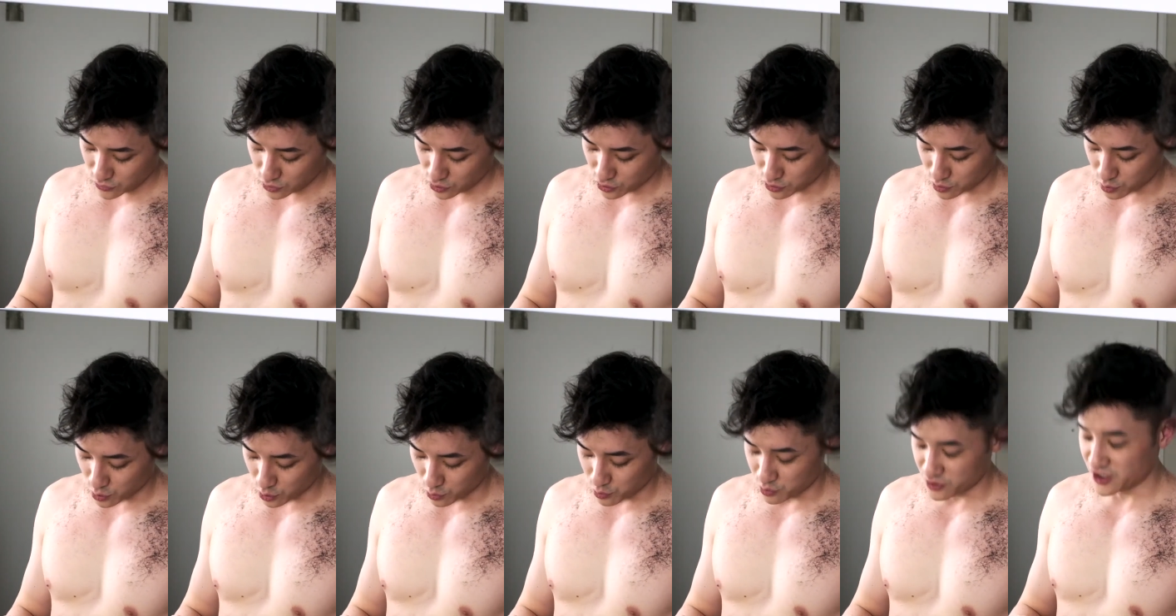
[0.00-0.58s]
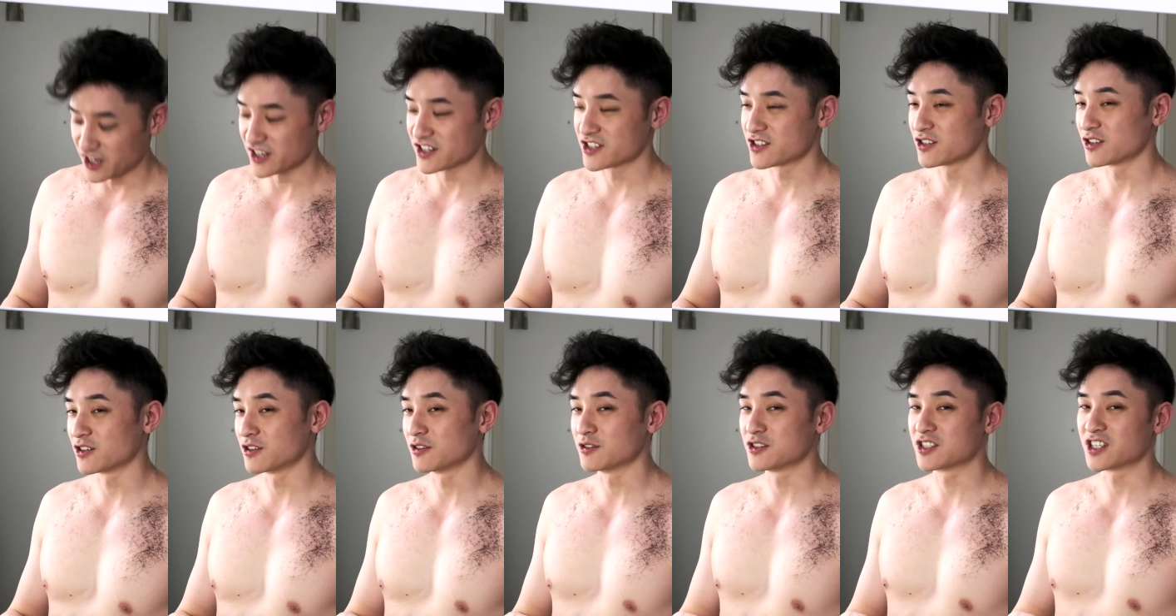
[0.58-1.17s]
there's more
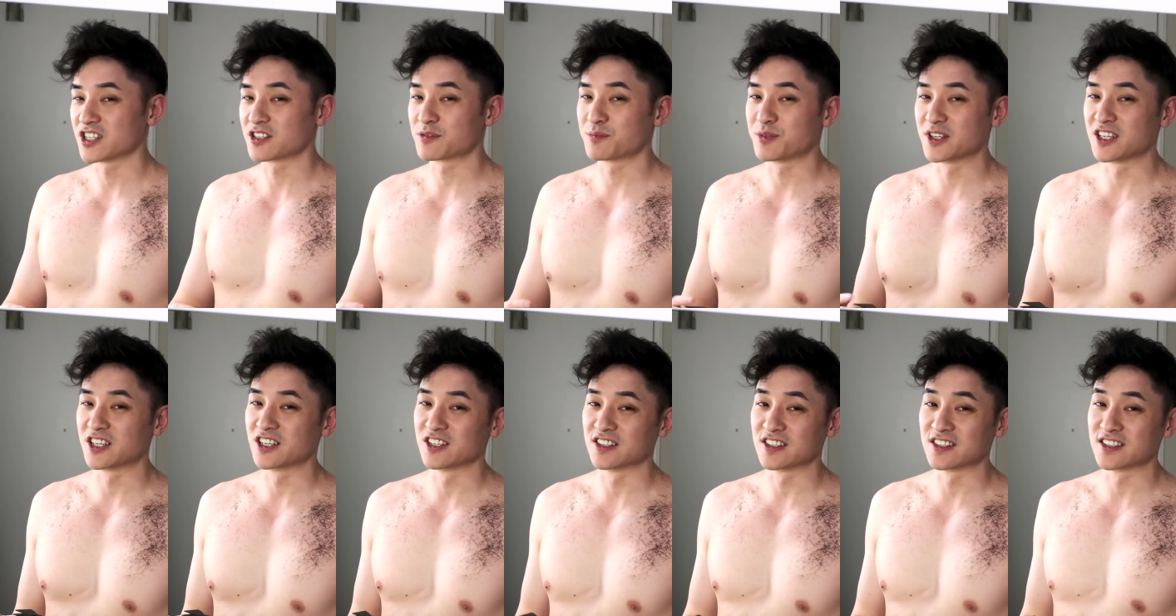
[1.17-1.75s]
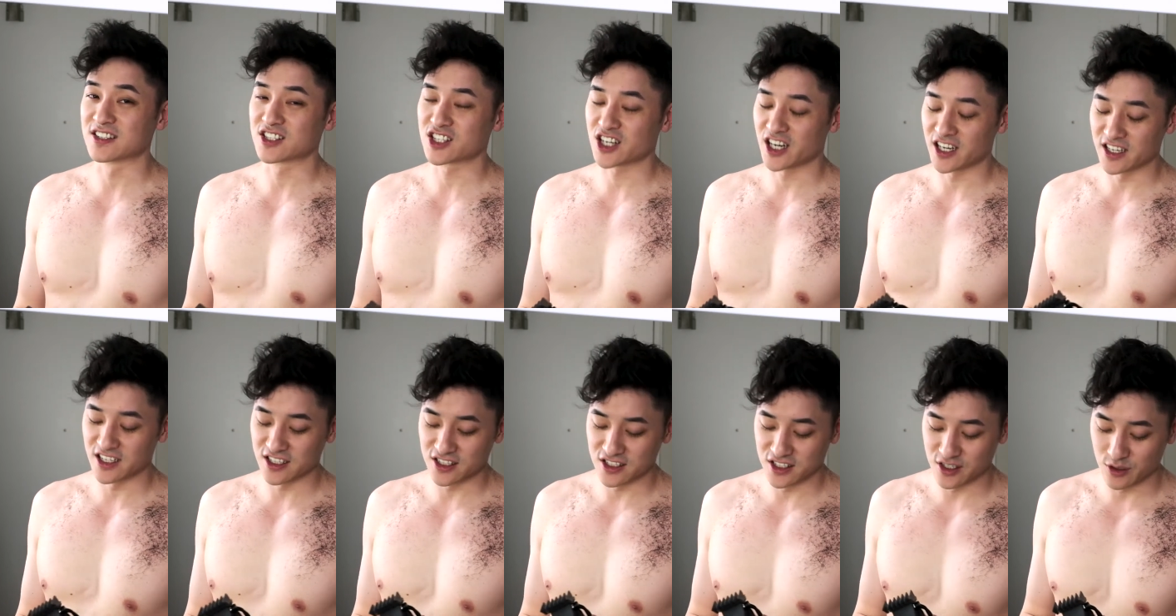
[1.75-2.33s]
pressure just because it's
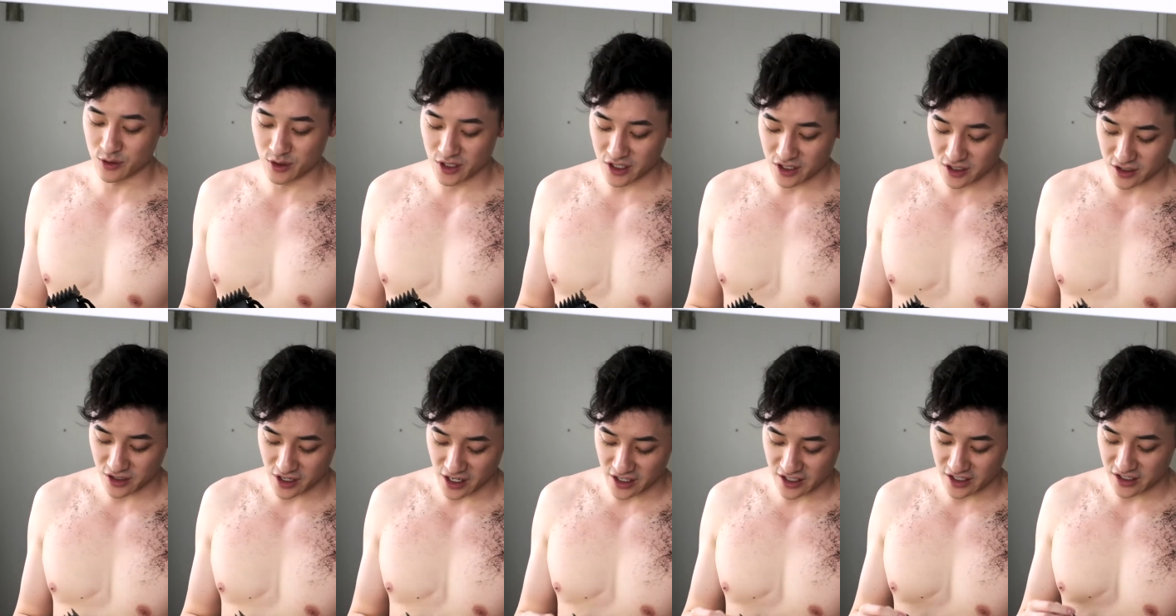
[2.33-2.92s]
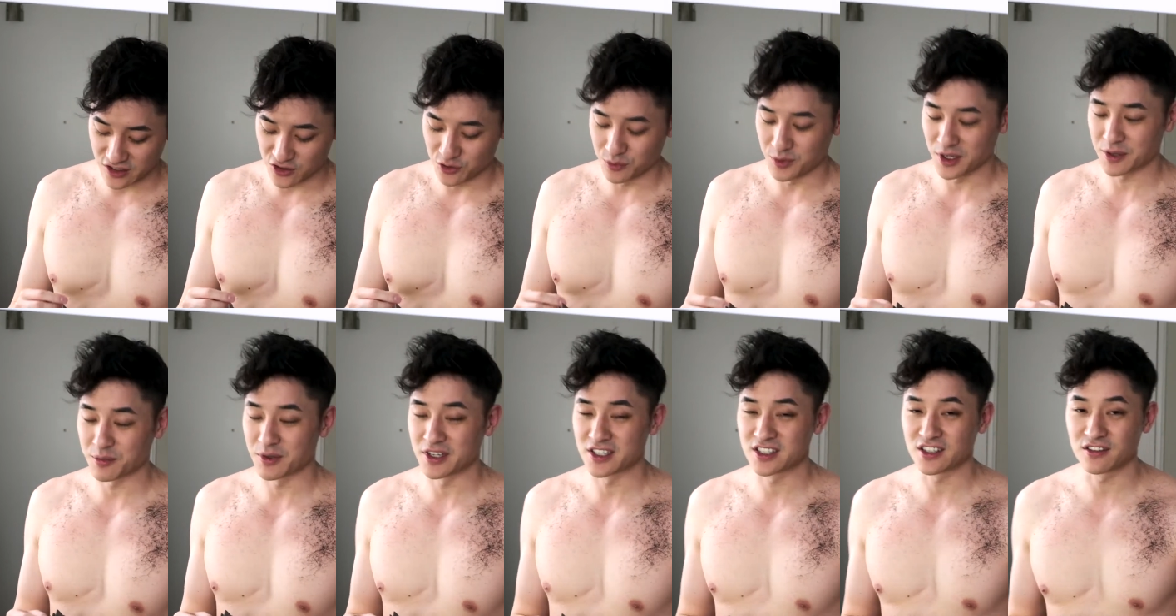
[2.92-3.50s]
Chinese New Year. I need to make
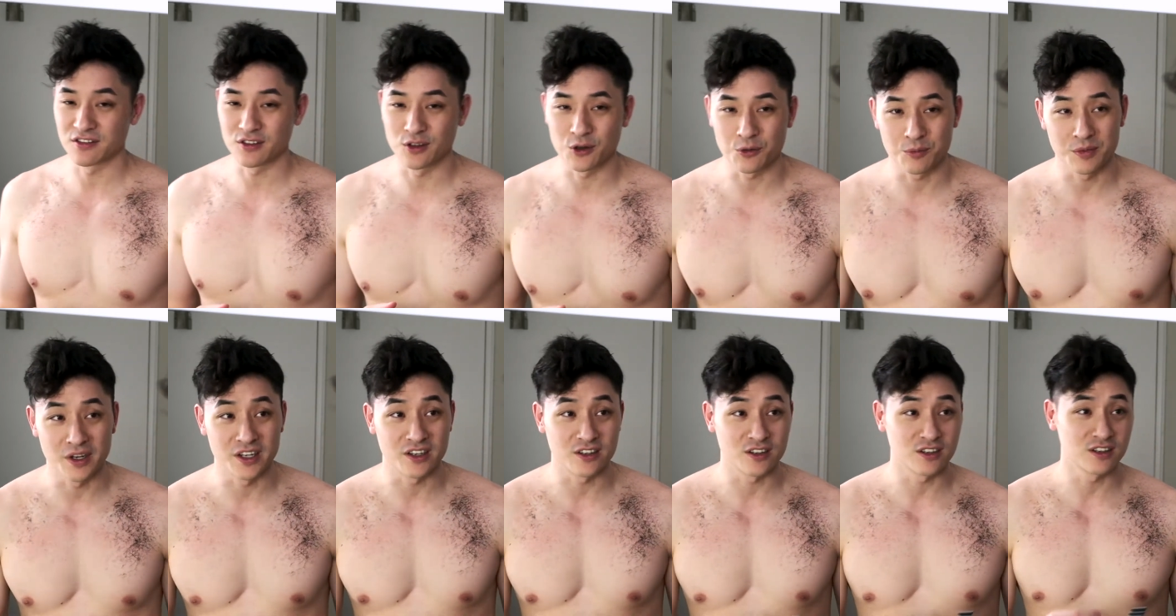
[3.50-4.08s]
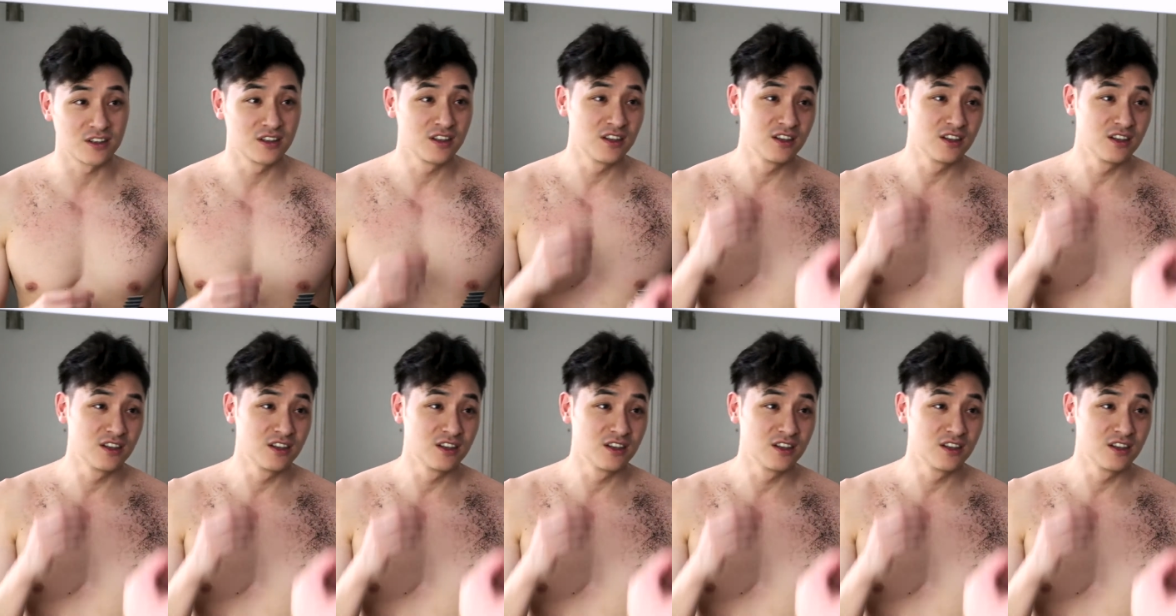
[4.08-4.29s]
myself look better.